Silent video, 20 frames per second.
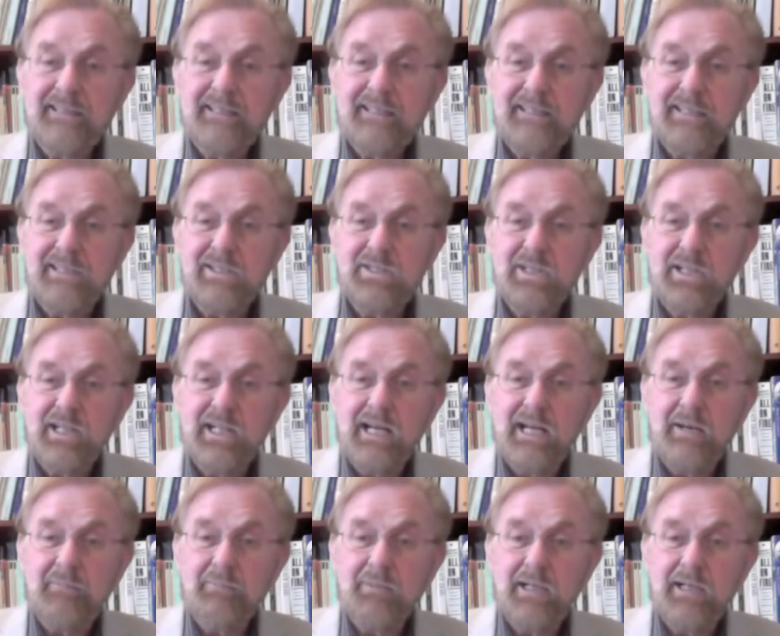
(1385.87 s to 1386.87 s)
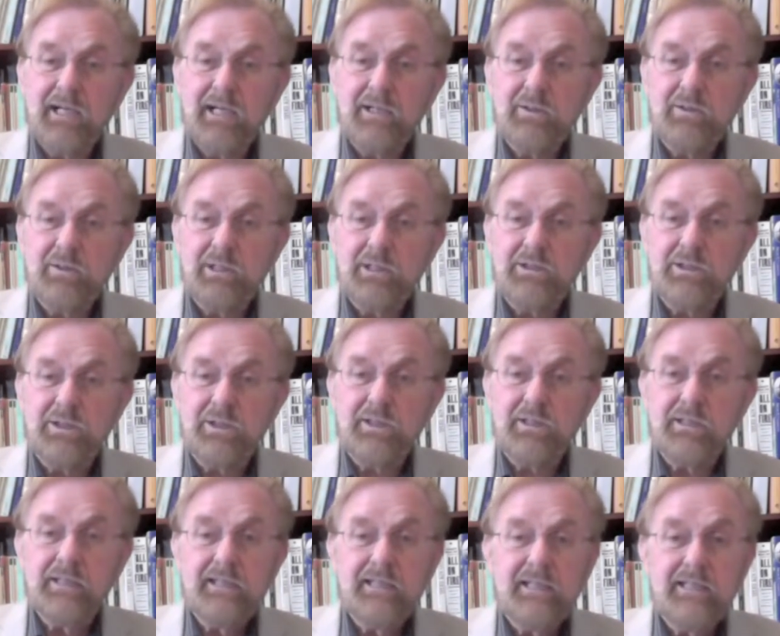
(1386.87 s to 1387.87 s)
this lamb like creature,
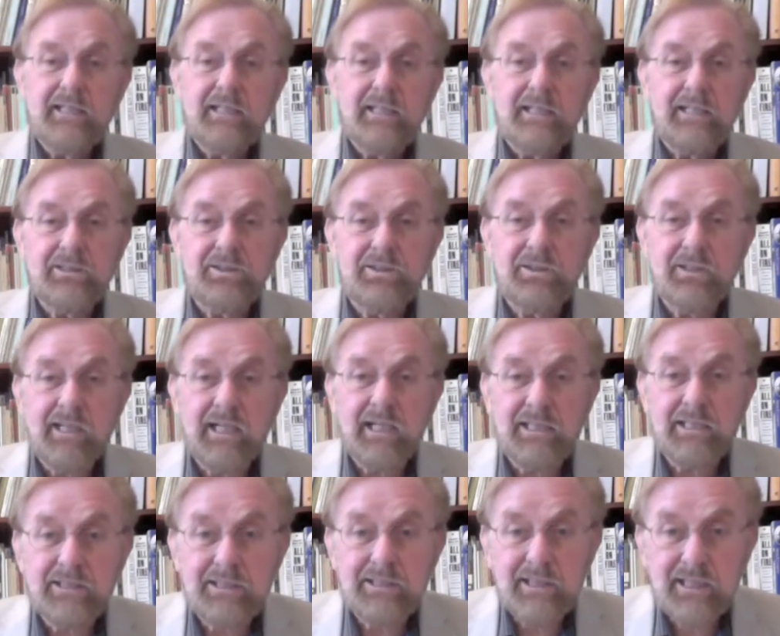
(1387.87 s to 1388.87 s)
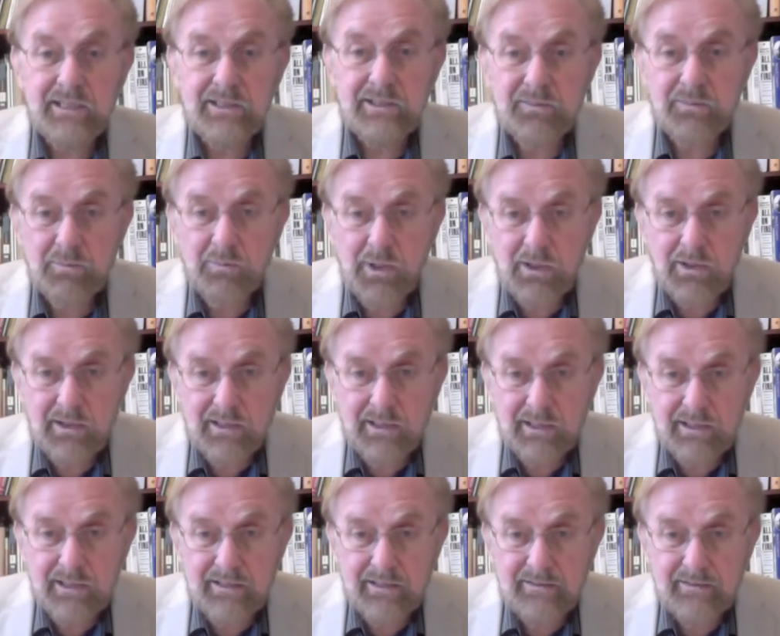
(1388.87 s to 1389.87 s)
is the United States of
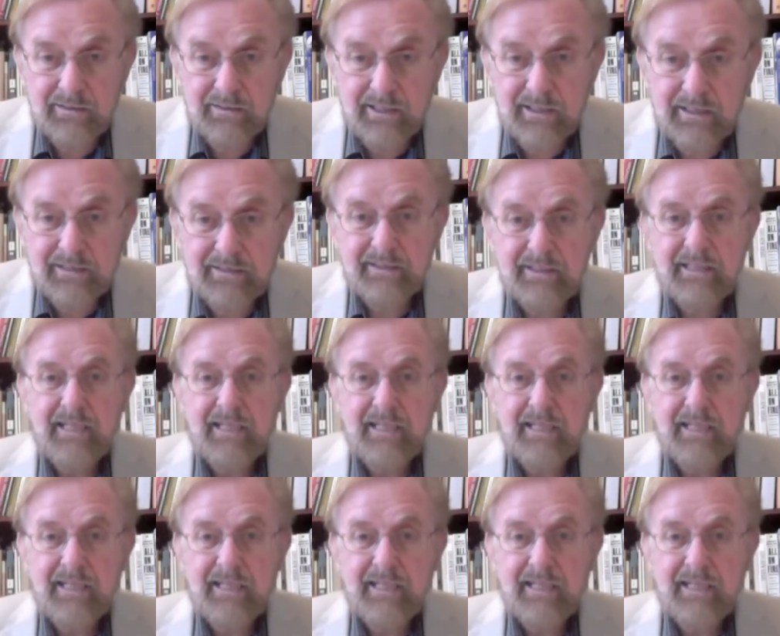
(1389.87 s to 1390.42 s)
America, right?